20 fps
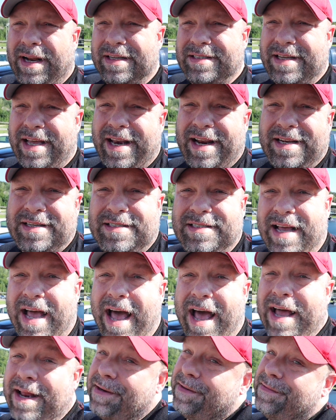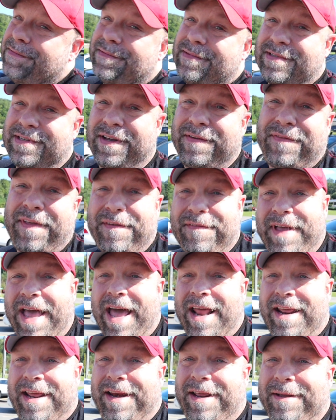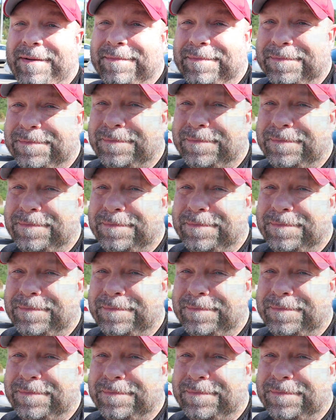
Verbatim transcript: let's head inside, see if they've got any.